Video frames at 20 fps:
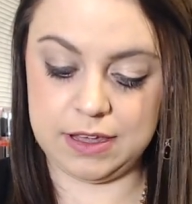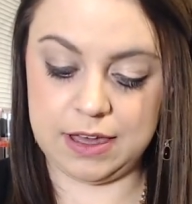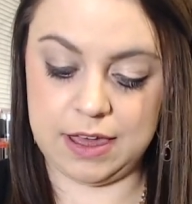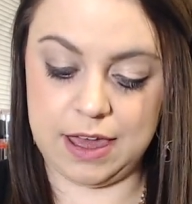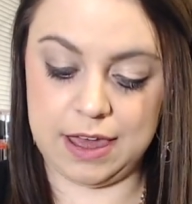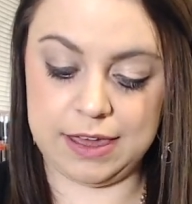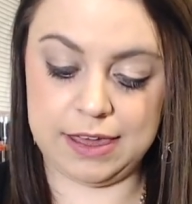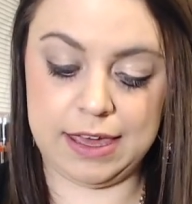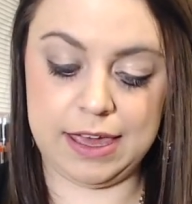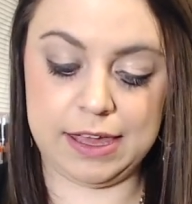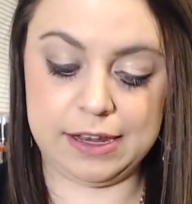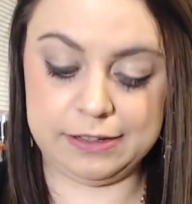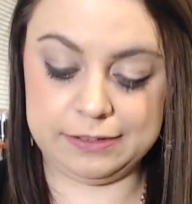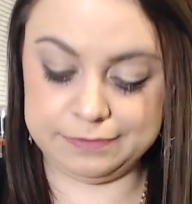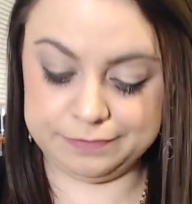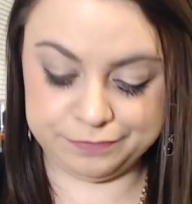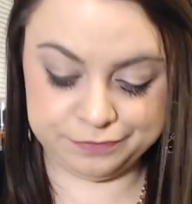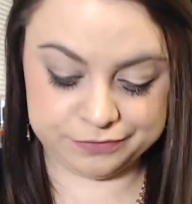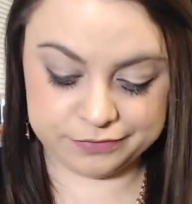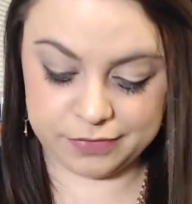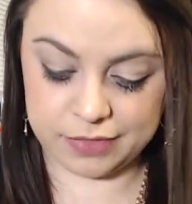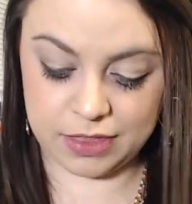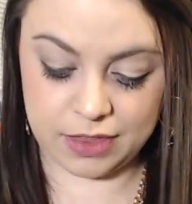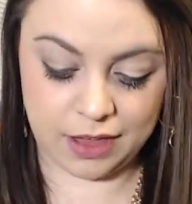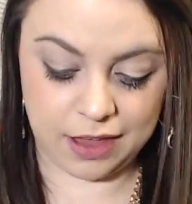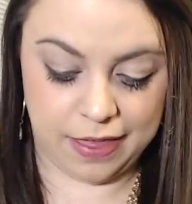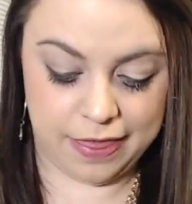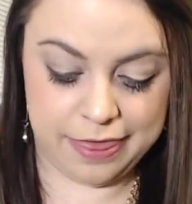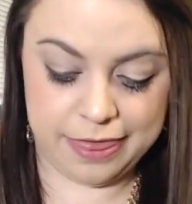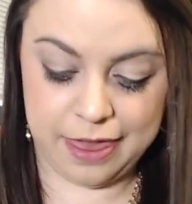Again,
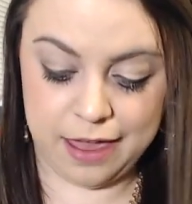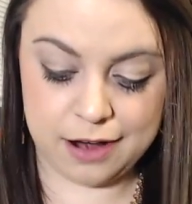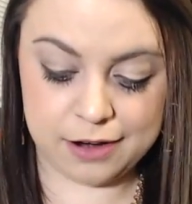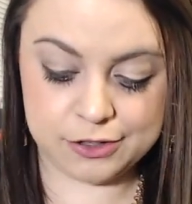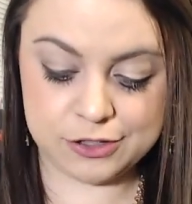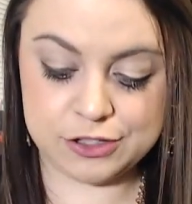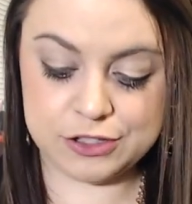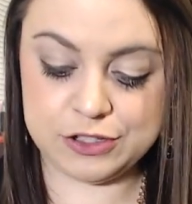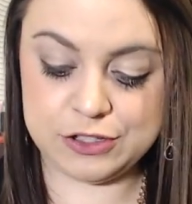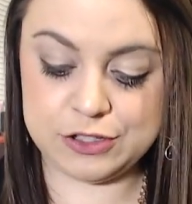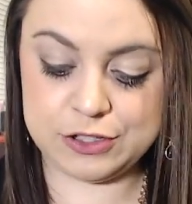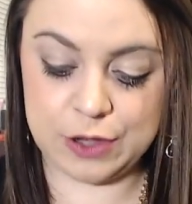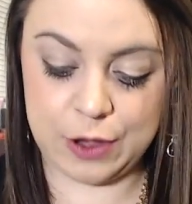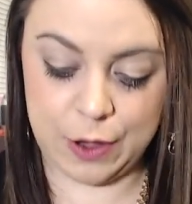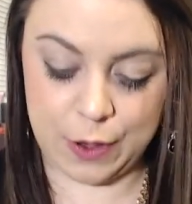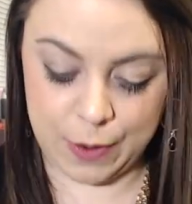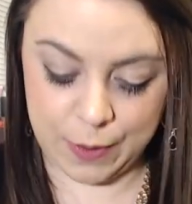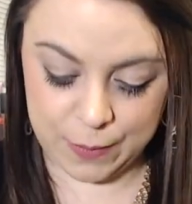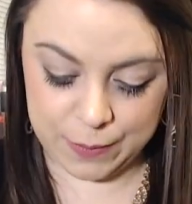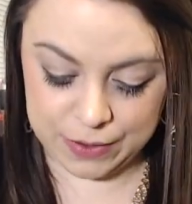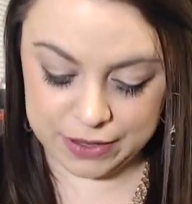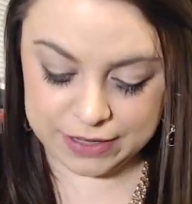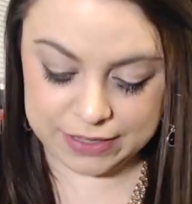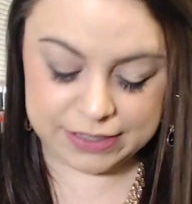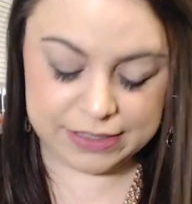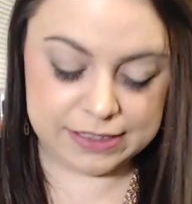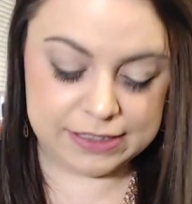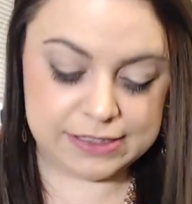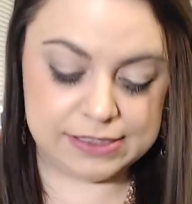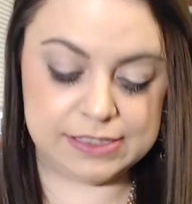they're so
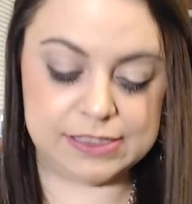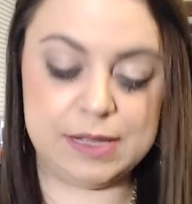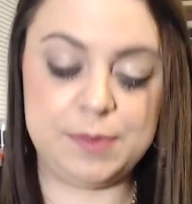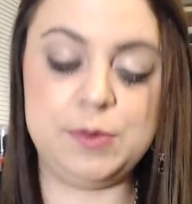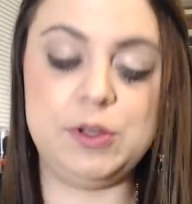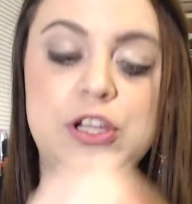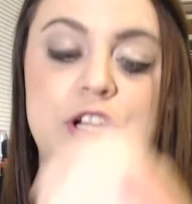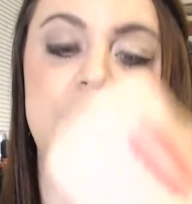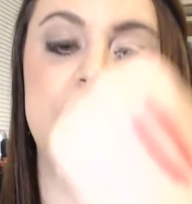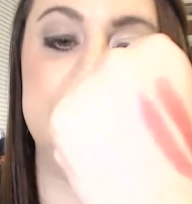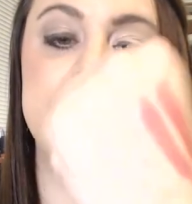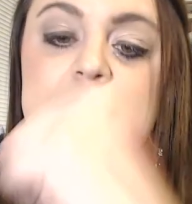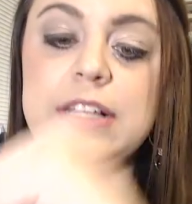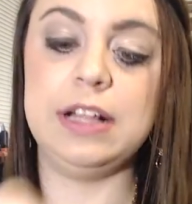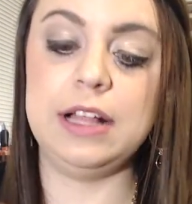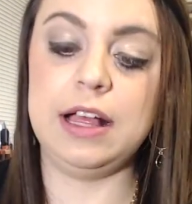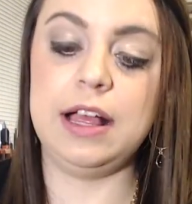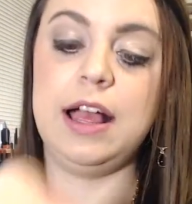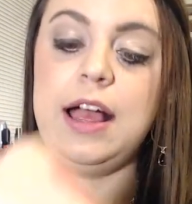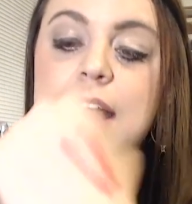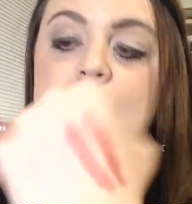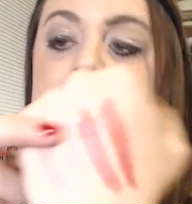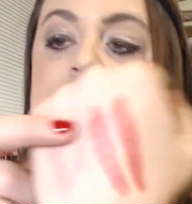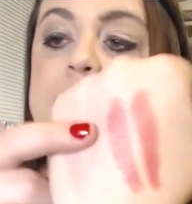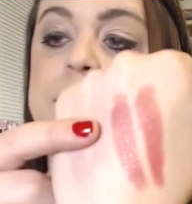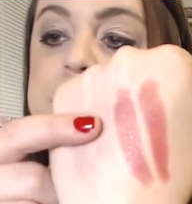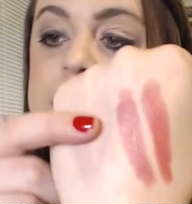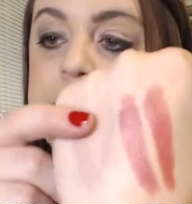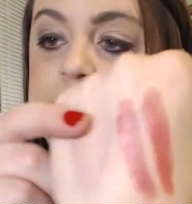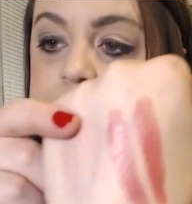similar.
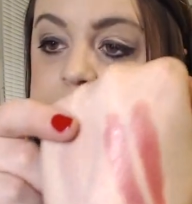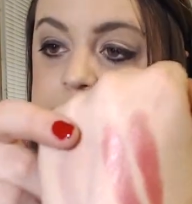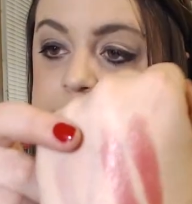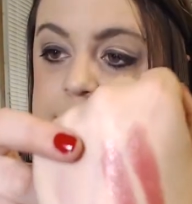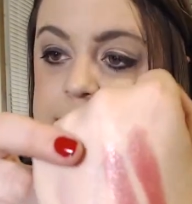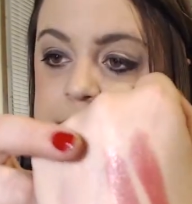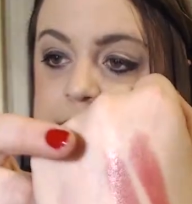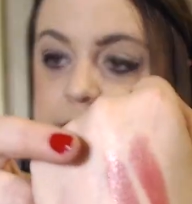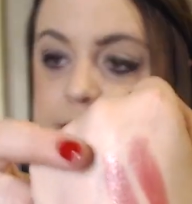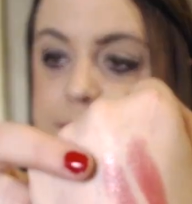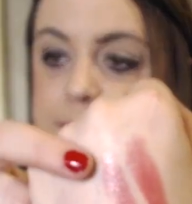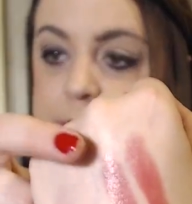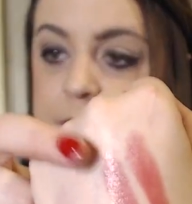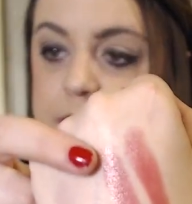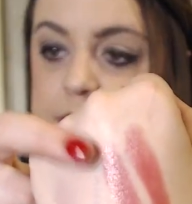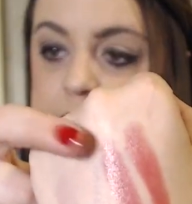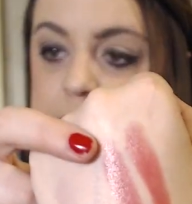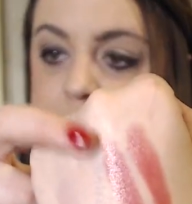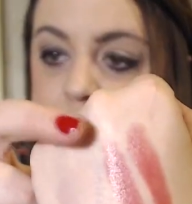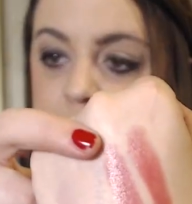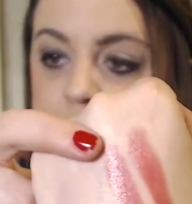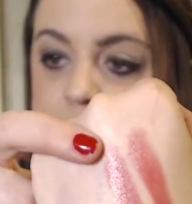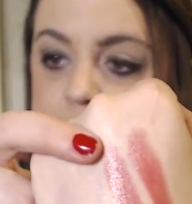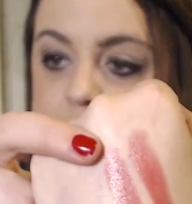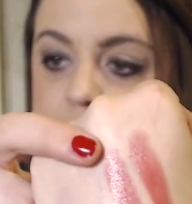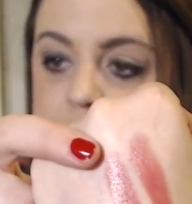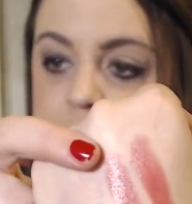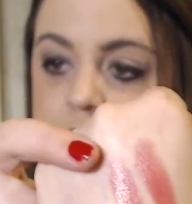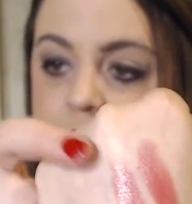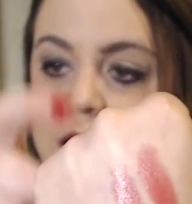This is Buxom right
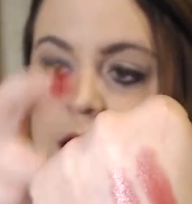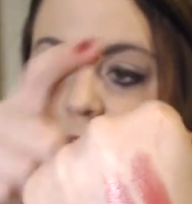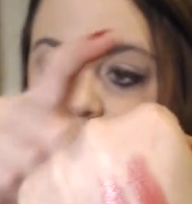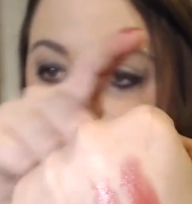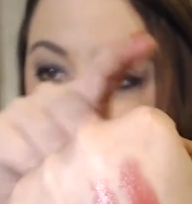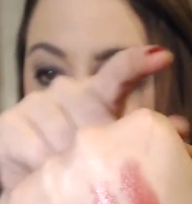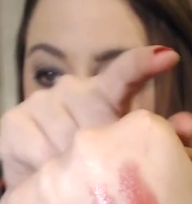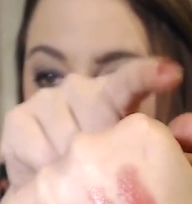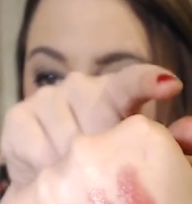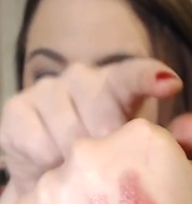here, and then